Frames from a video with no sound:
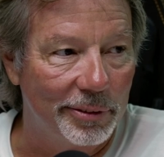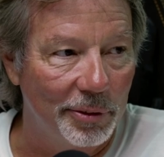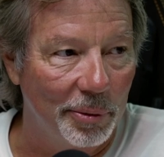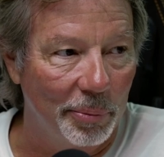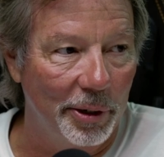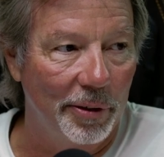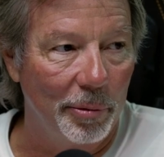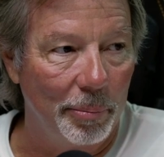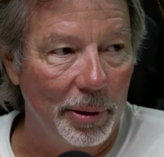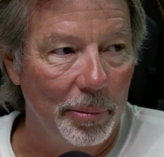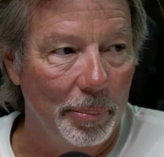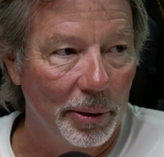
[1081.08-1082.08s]
the rear of the
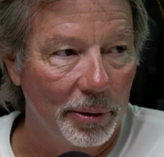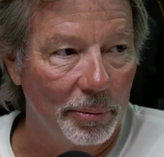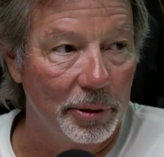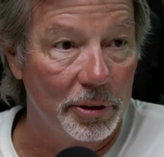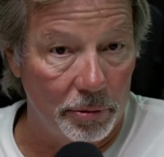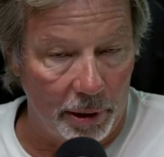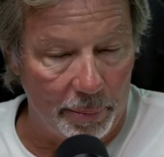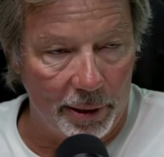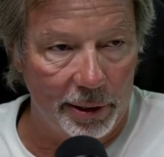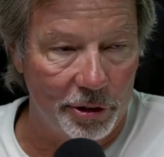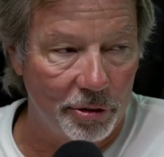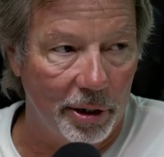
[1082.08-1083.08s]
B pillar, which is right
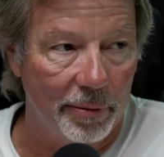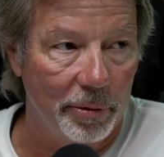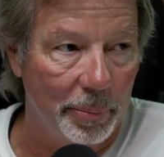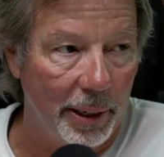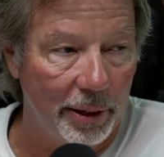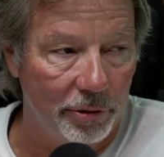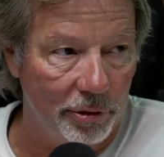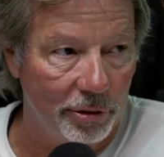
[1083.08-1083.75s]
behind the driver and passenger.